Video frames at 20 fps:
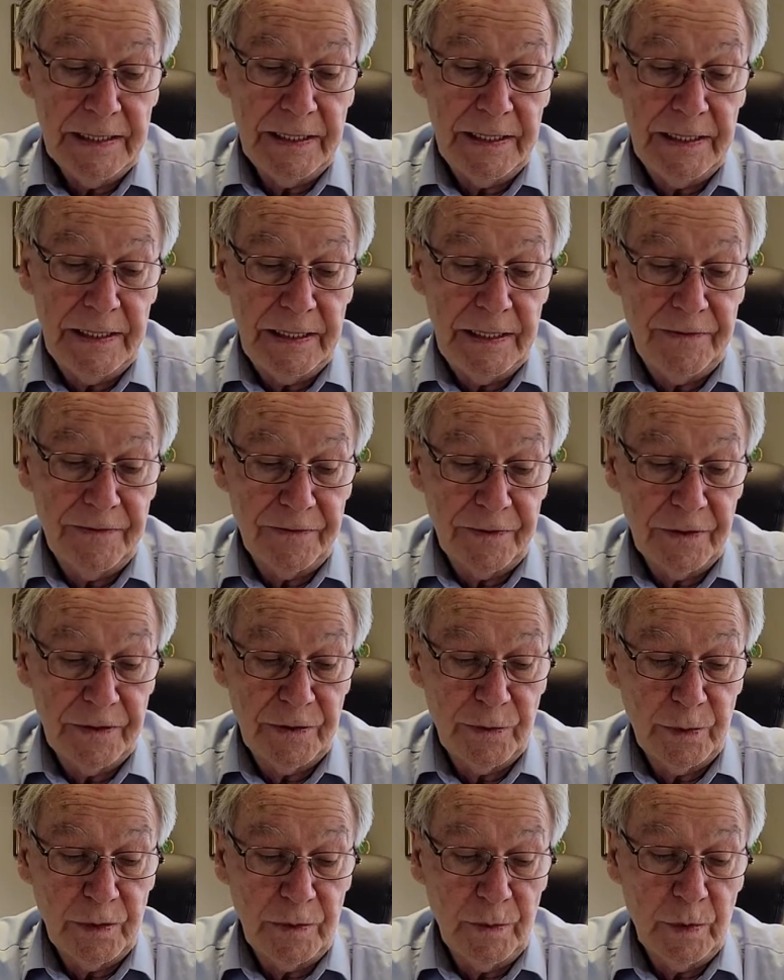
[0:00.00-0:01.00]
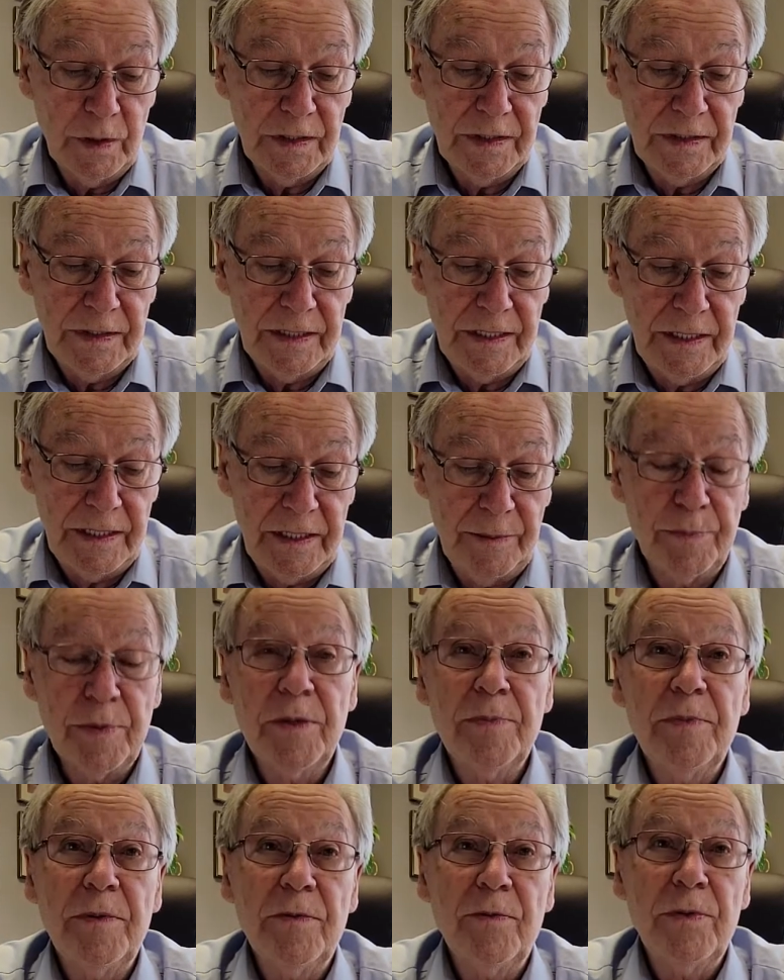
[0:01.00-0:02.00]
The first one was the
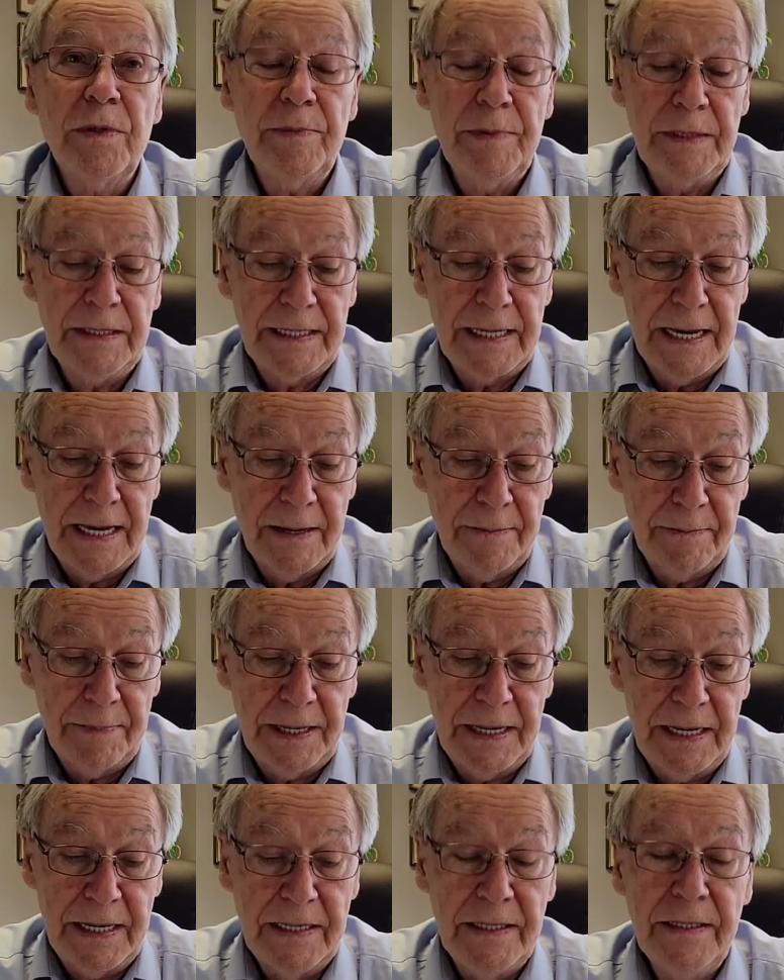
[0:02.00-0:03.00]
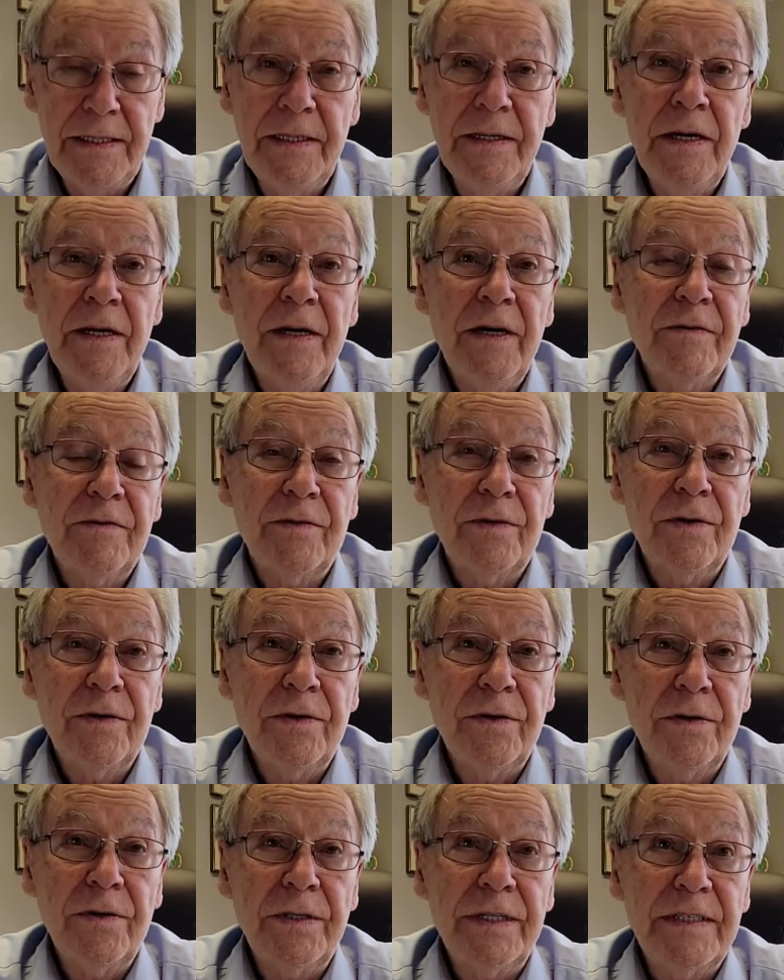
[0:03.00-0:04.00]
Purple Ribbon Campaign
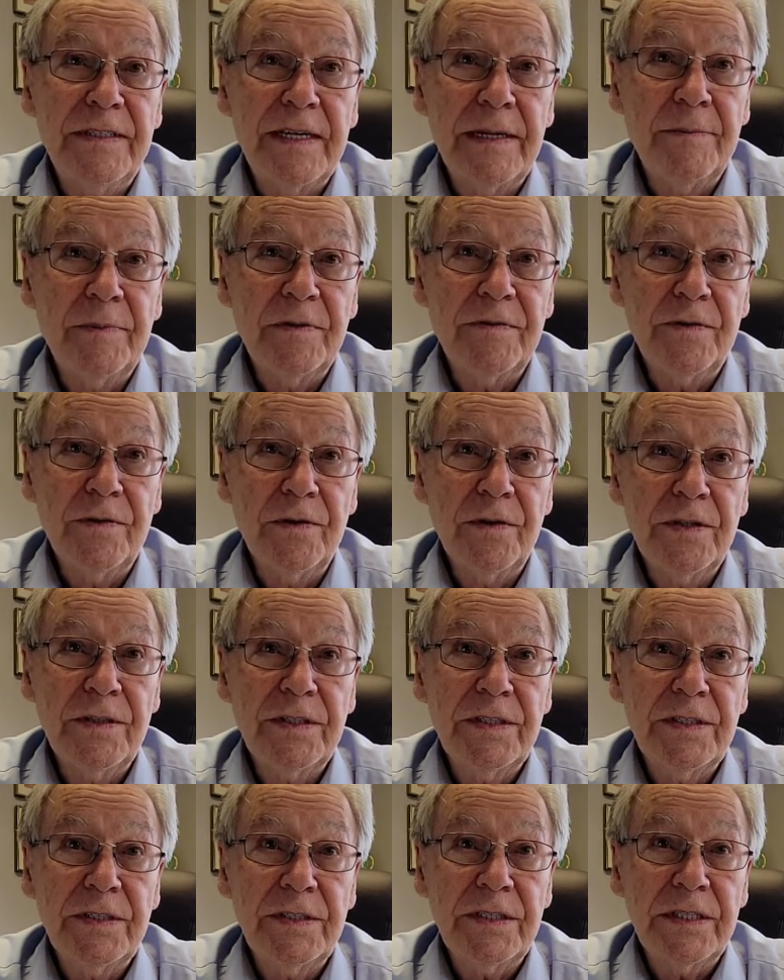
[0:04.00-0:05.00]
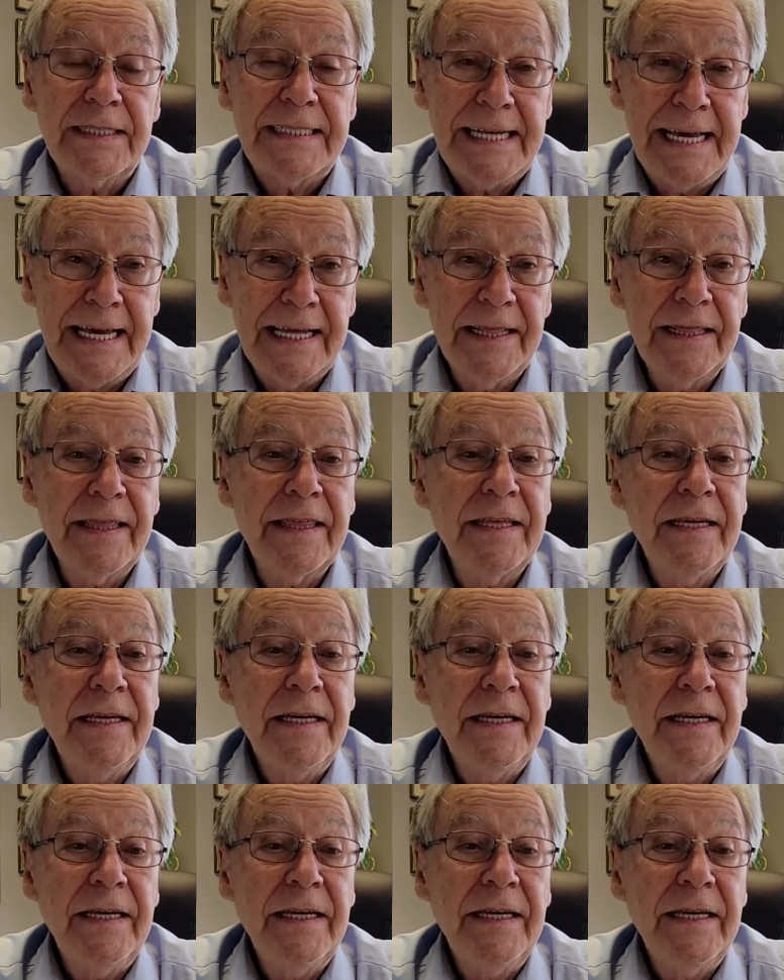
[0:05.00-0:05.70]
for December 1st to 10th,